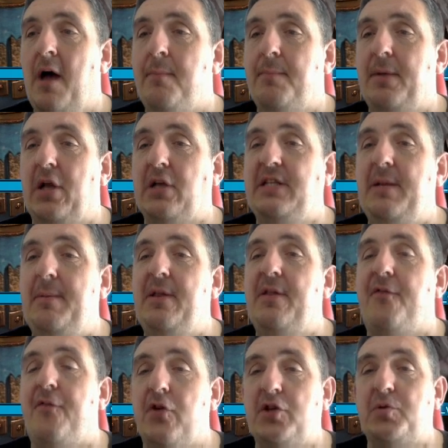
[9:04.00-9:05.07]
Because he'll be the
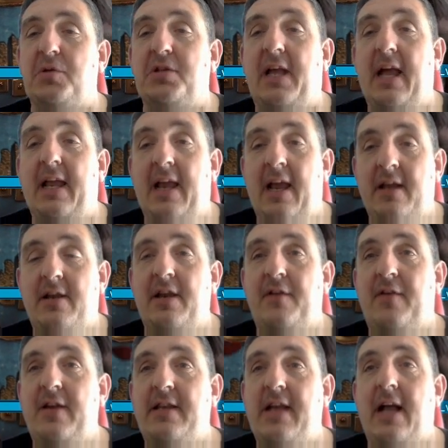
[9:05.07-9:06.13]
first one to get hit, and if
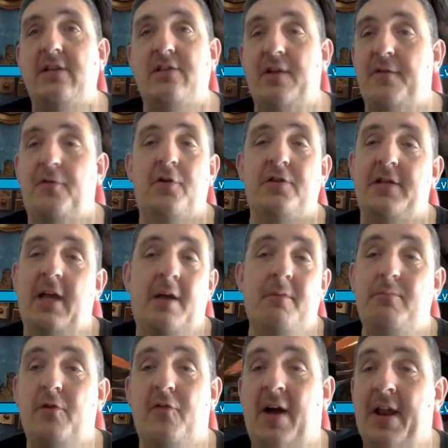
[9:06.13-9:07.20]
he dies in that first hit,
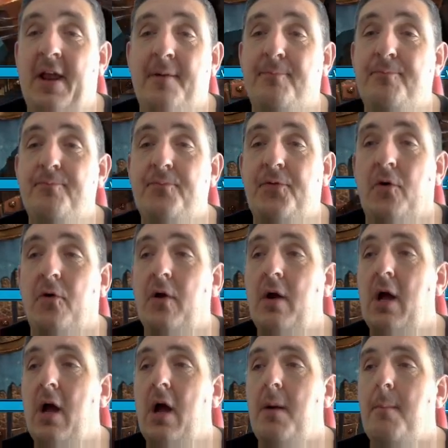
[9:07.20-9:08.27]
you've had it. So
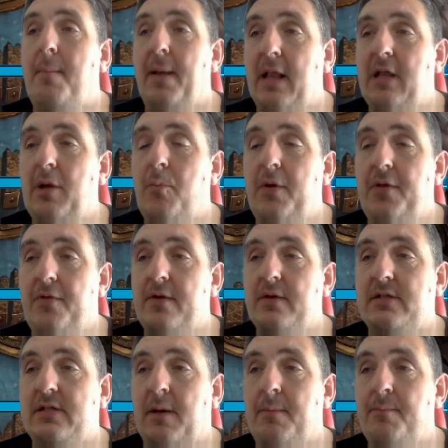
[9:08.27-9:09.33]
building with
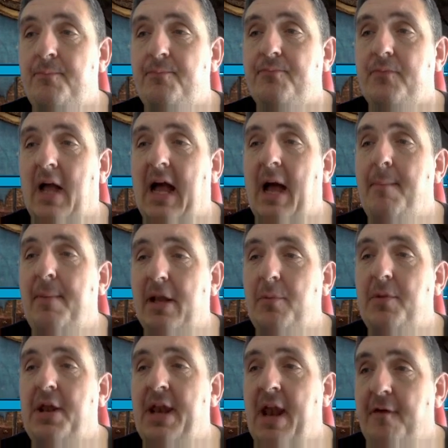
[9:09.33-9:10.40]

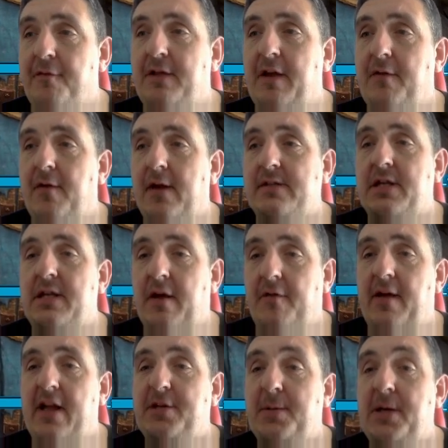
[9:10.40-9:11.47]
enough defense and enough
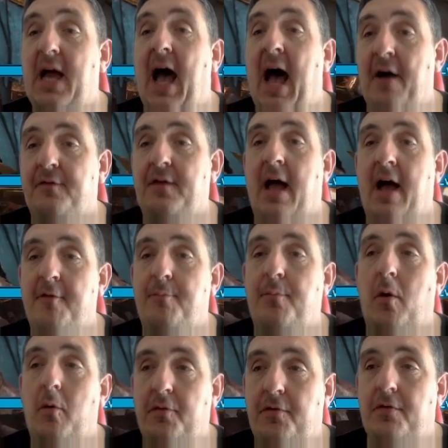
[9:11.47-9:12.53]
HP, you have to have
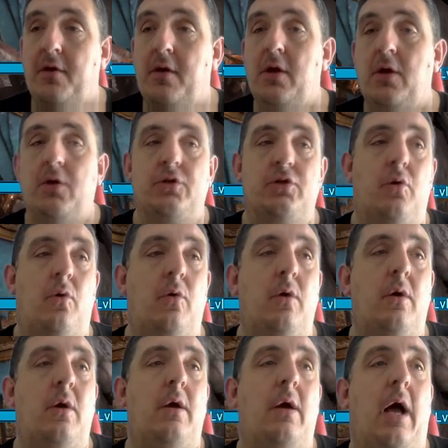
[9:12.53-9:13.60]
both.
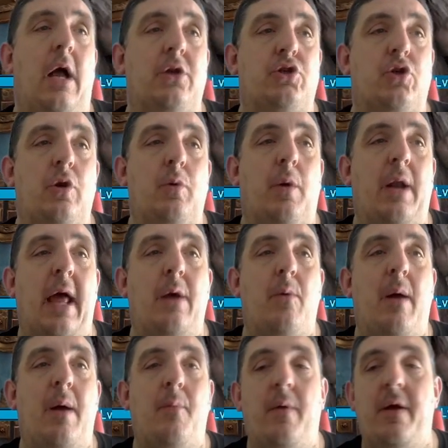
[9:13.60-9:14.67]
So I'll show you what I
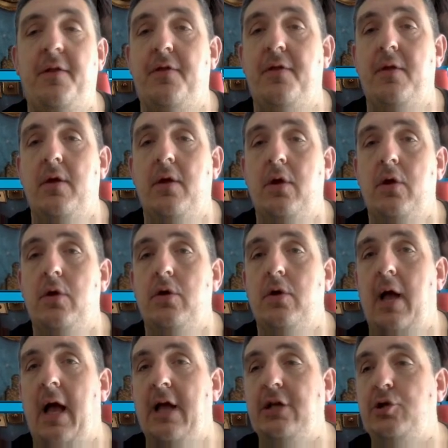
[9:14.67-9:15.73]
went with.
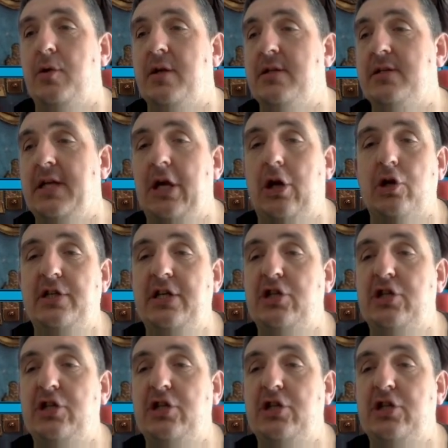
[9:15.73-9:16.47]
As you can see, because he's